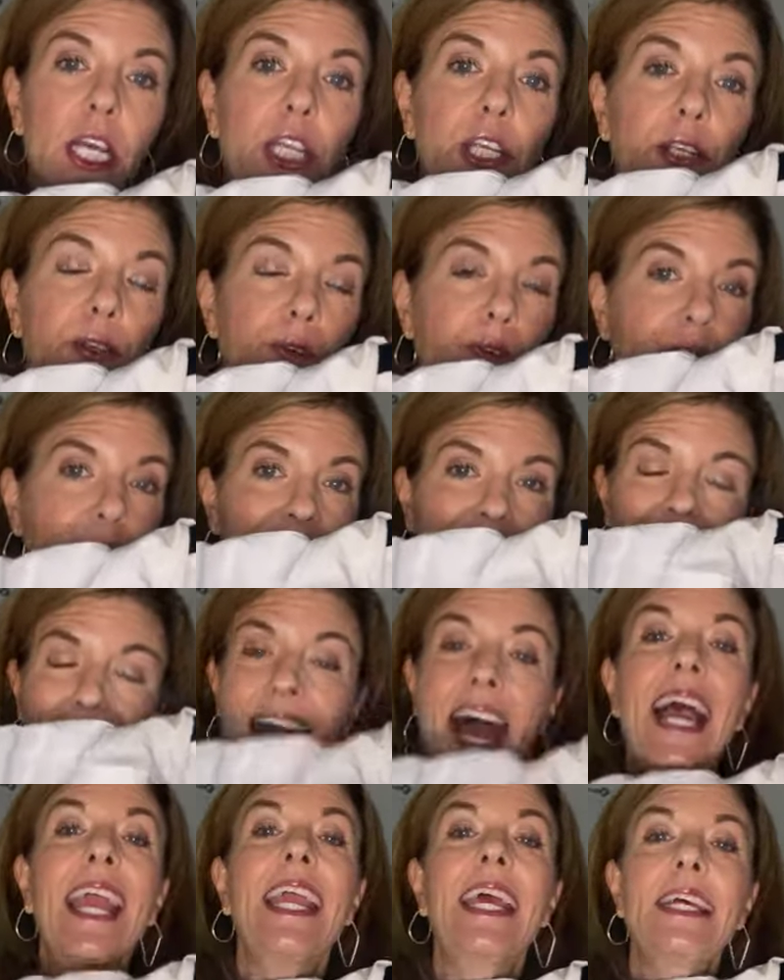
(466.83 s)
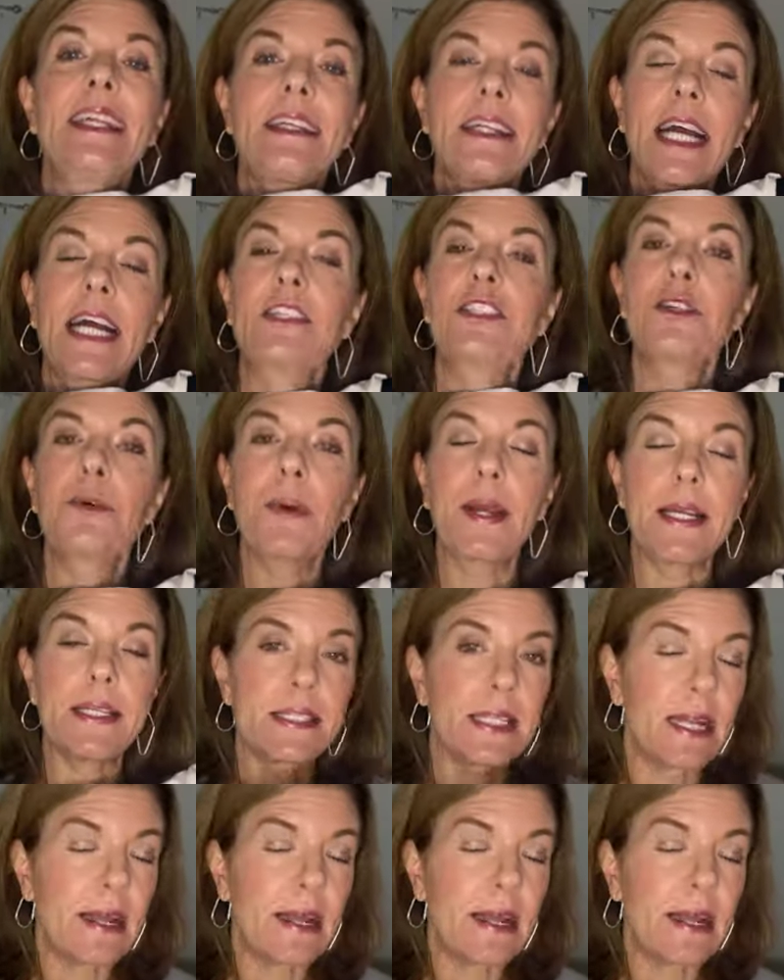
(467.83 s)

you can tie it at your waist.